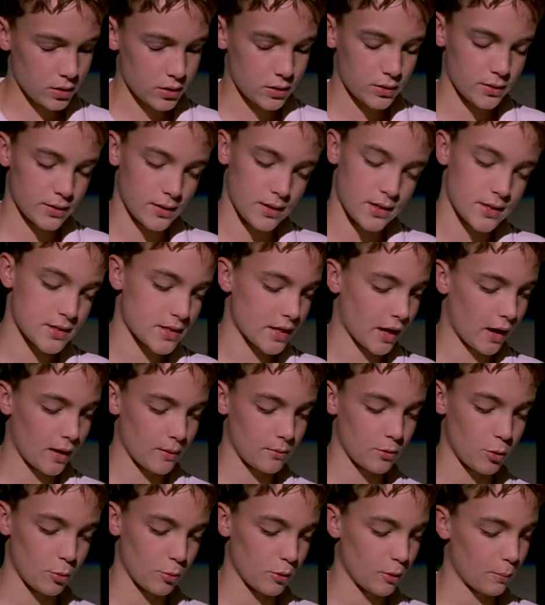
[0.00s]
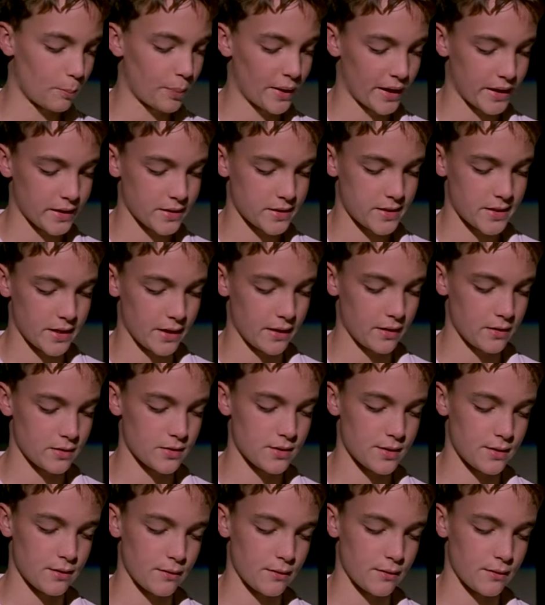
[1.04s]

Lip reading: This time, no more bake sales.